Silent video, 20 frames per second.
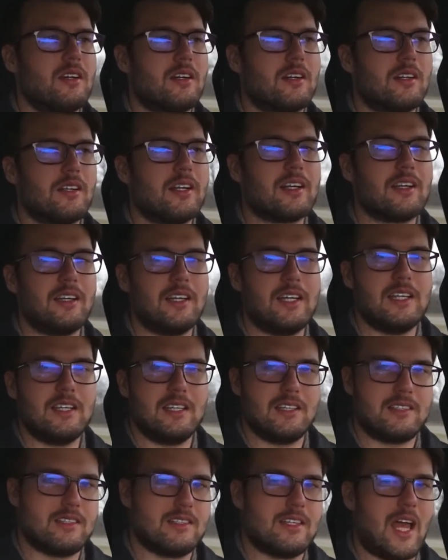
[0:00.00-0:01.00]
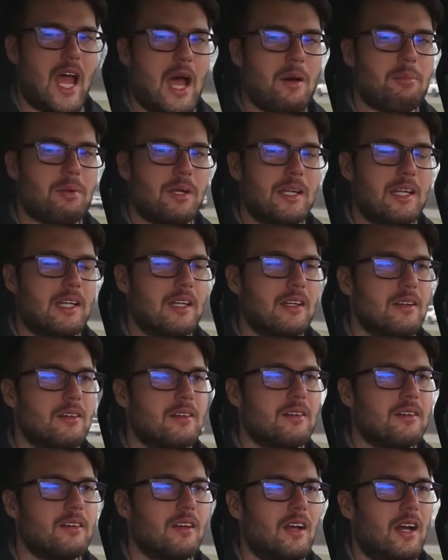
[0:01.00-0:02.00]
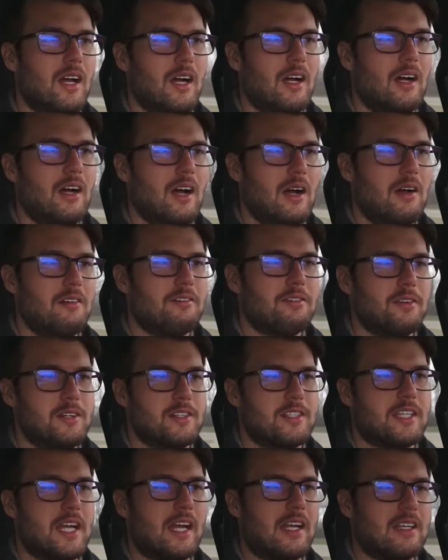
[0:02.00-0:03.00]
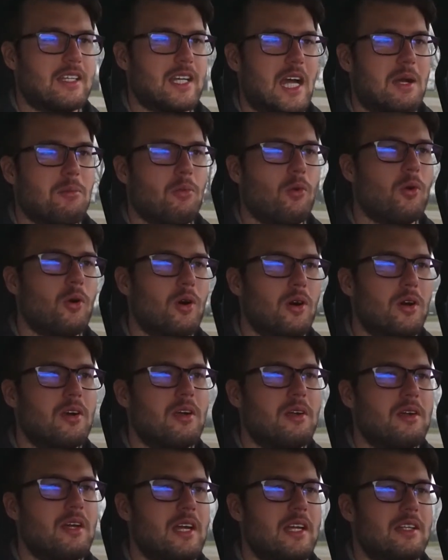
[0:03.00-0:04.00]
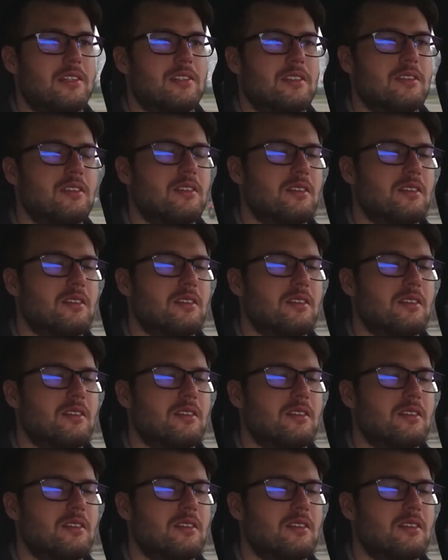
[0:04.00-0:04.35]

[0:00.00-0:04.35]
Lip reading: Clearly this is happening for a second time, or it's